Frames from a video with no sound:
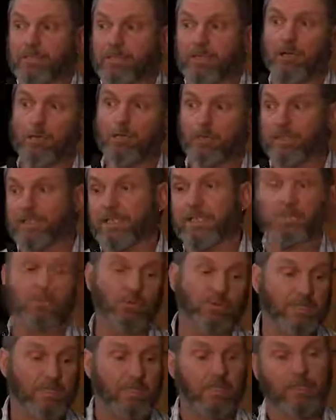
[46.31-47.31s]
So a water sample
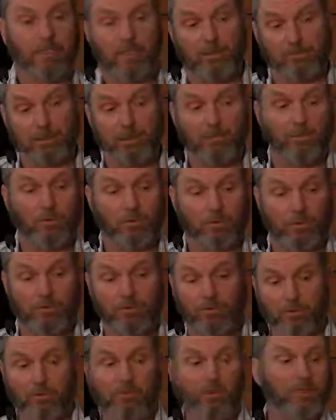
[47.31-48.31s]
is taken and people look
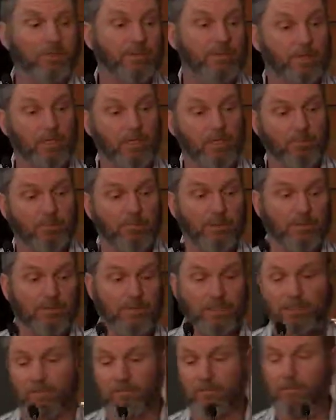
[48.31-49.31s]
through a microscope and
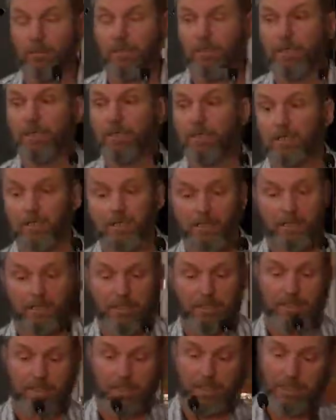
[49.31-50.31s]
identify
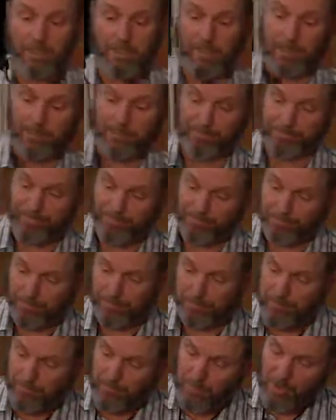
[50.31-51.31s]
the
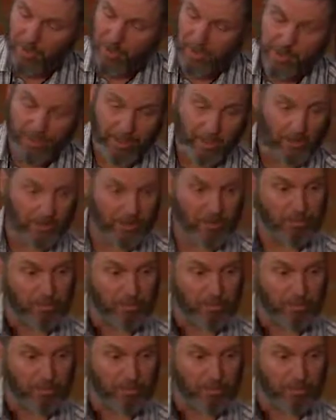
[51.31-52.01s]
algae